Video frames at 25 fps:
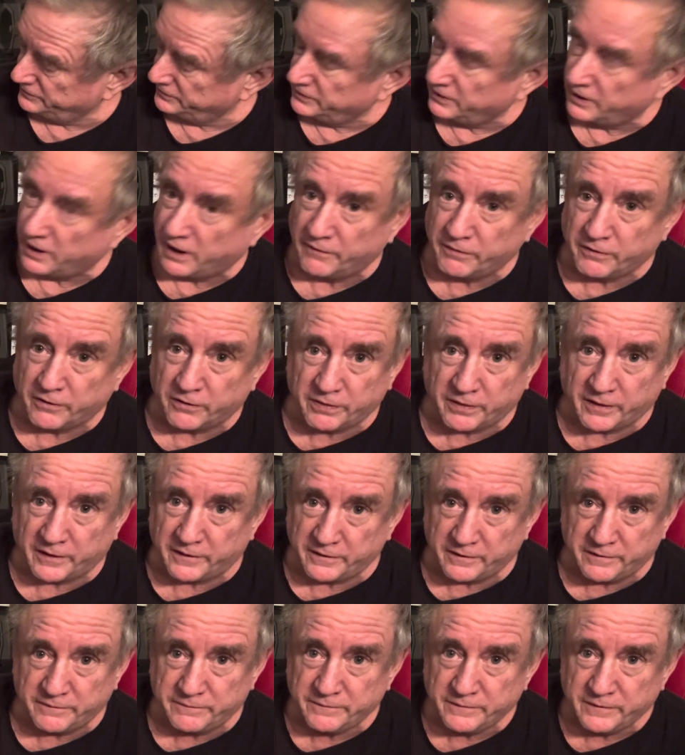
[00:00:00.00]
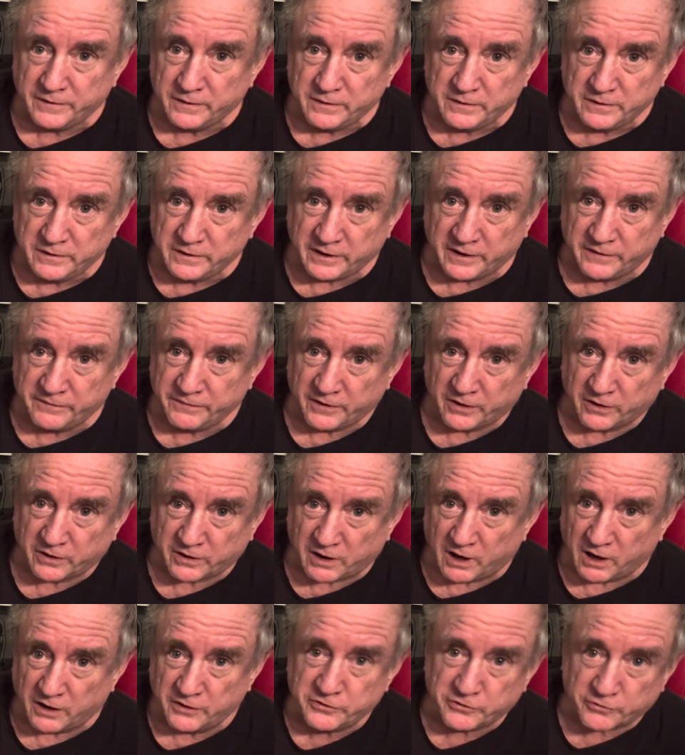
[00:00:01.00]
other than in their
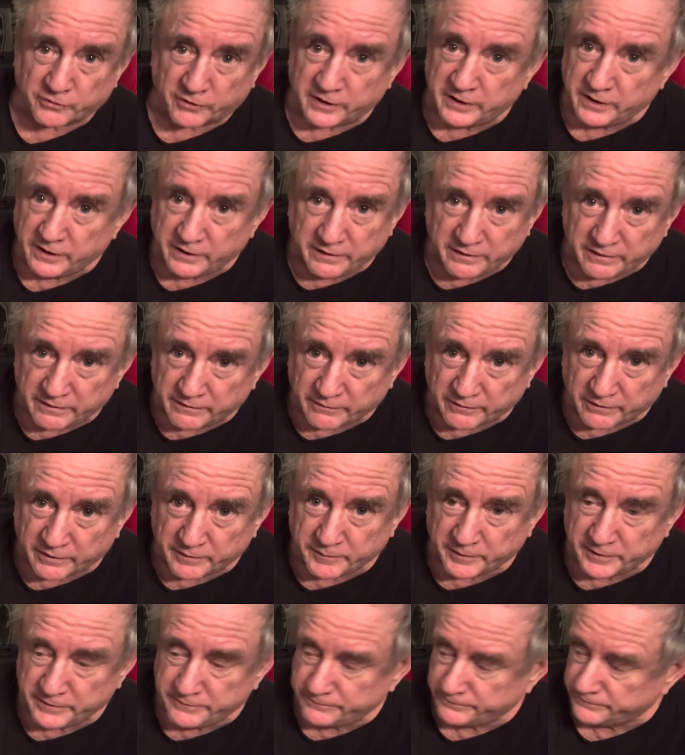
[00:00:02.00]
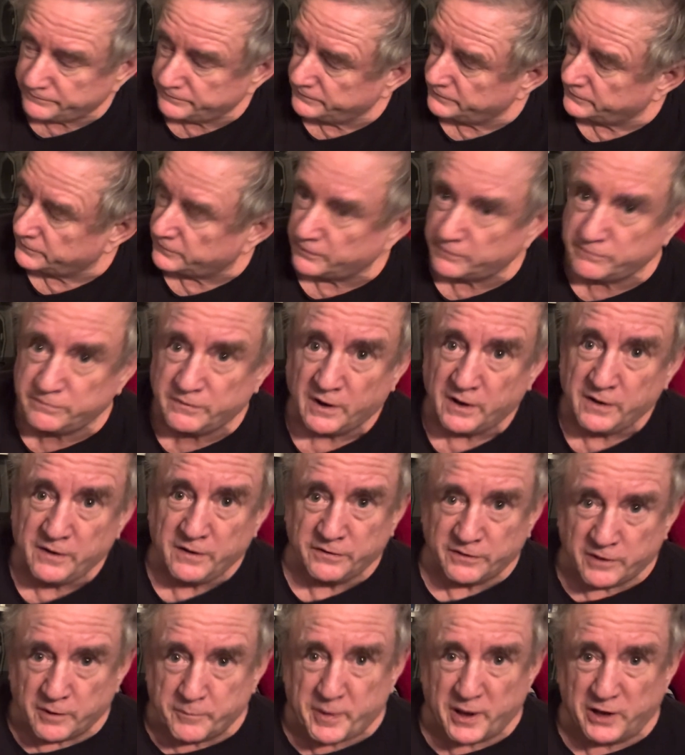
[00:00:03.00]
country. You know what I mean?
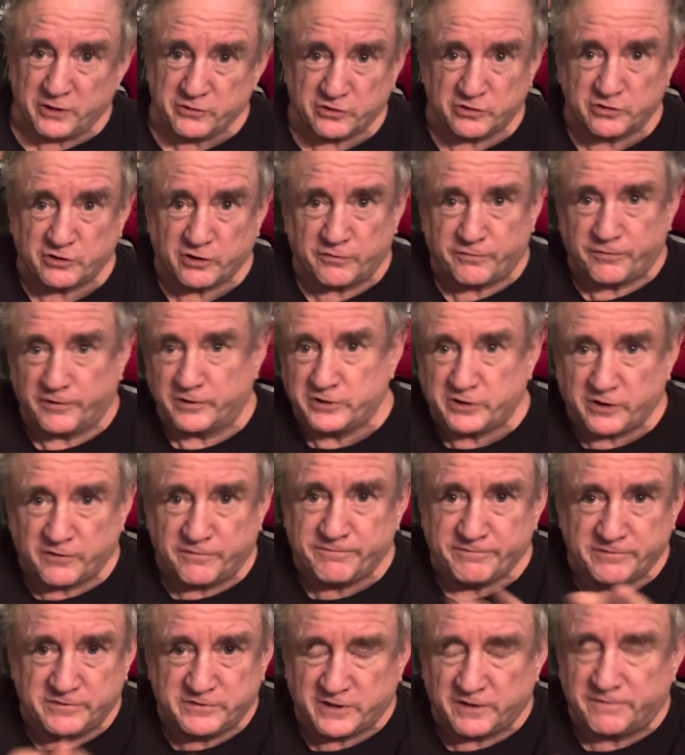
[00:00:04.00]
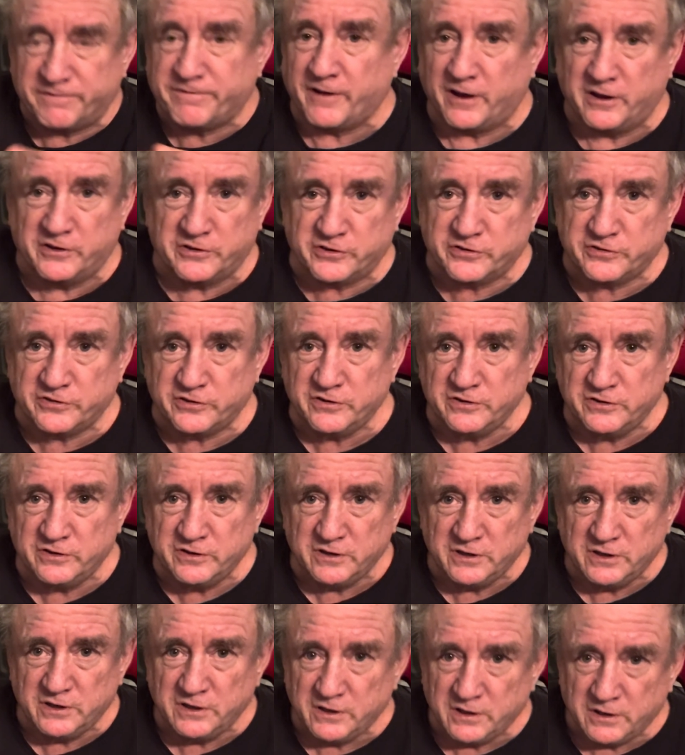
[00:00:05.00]
Their bases are for defense.
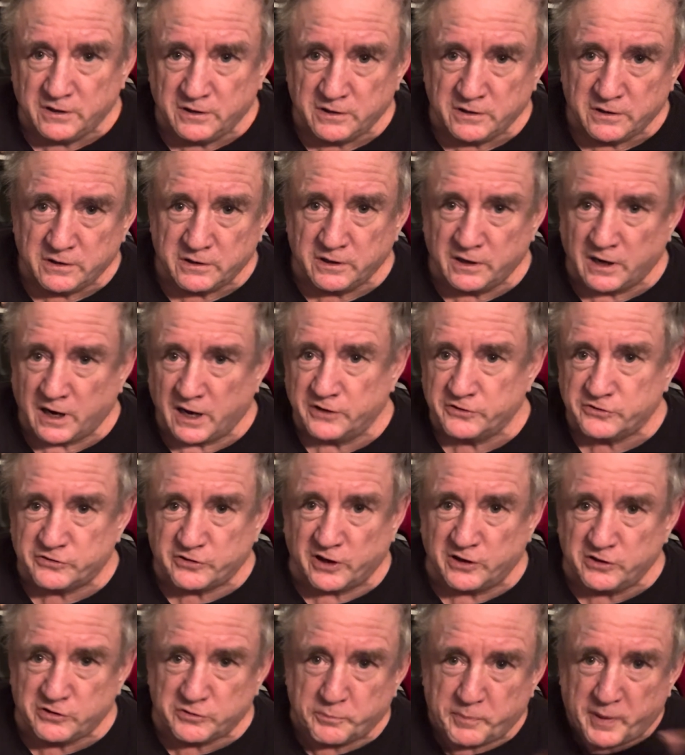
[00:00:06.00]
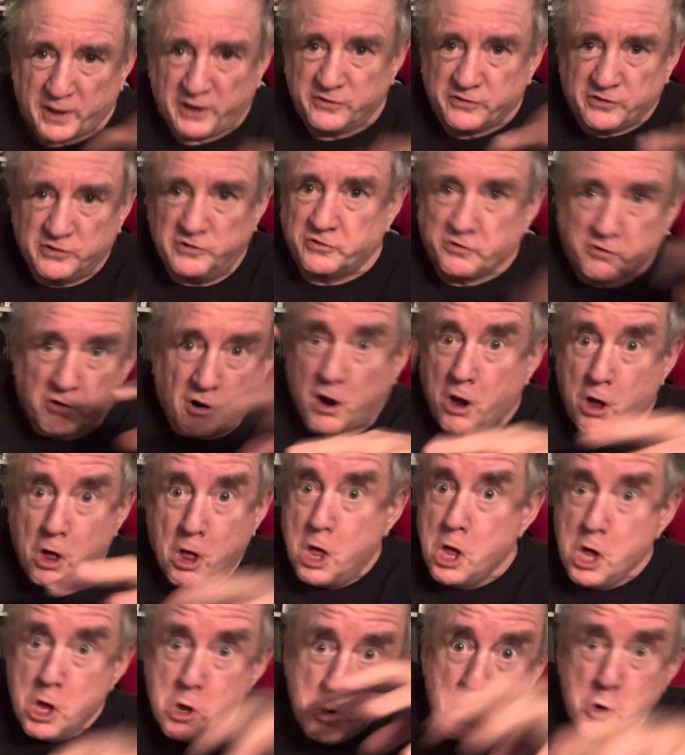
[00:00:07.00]
United States bases are all,
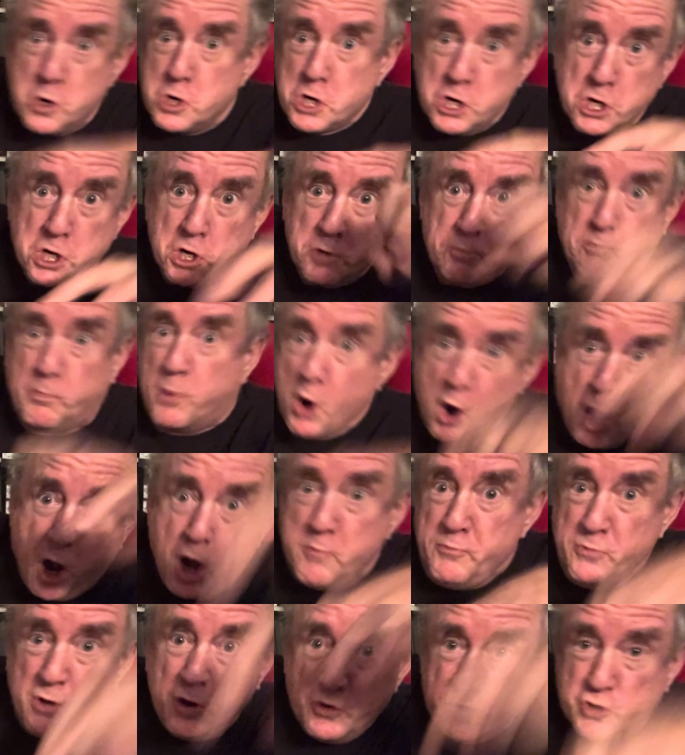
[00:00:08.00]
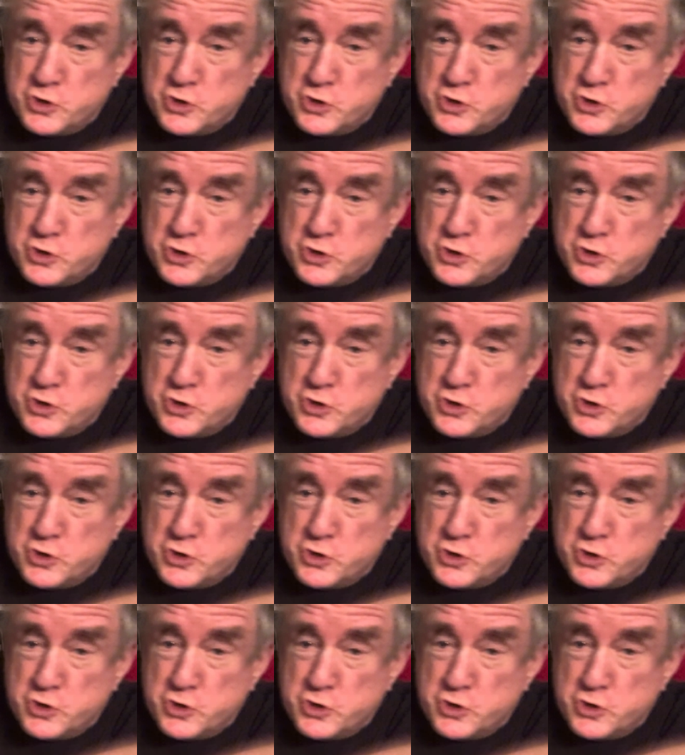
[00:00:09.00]
we're going to bomb you.